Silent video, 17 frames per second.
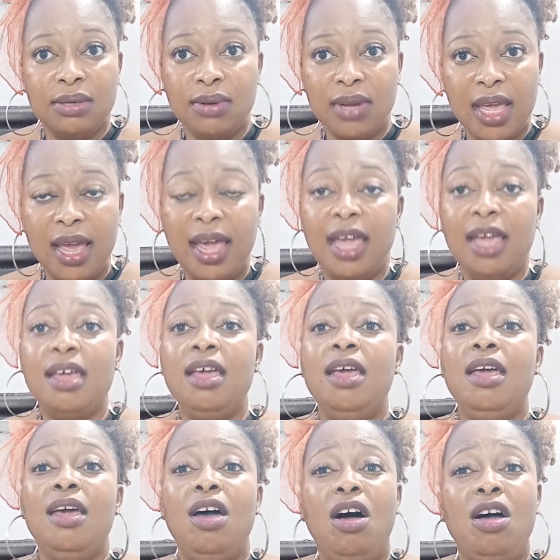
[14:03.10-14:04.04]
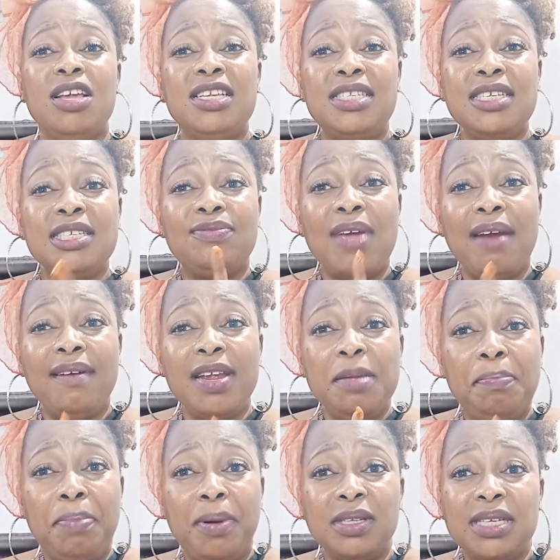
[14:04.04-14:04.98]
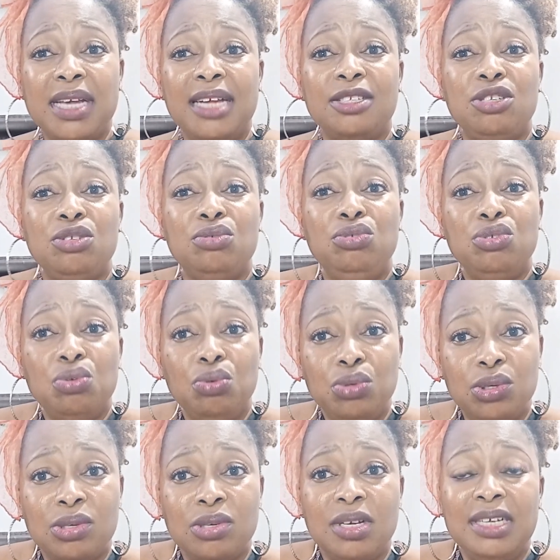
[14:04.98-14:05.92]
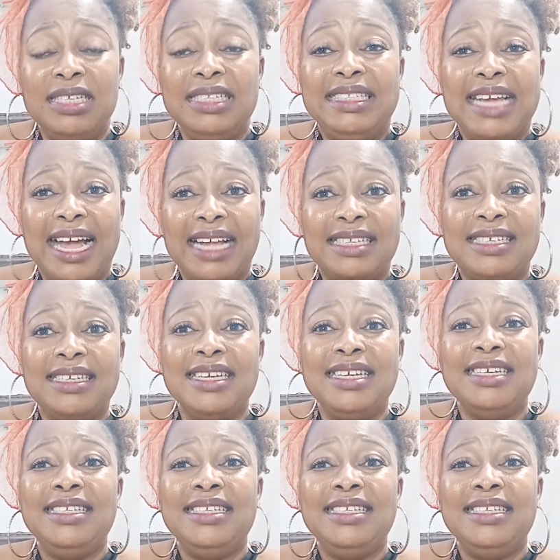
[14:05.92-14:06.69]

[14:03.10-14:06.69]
Okay, it is very important you note that